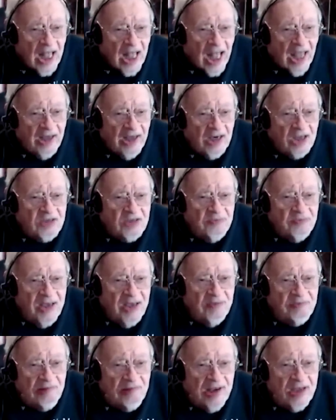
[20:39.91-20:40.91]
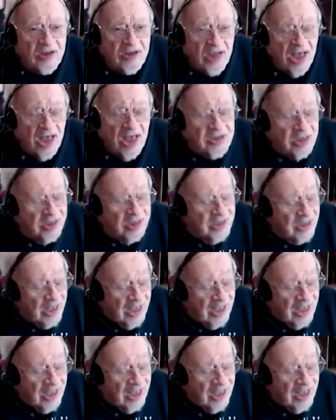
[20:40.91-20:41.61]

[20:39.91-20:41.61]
And this man brags. I said,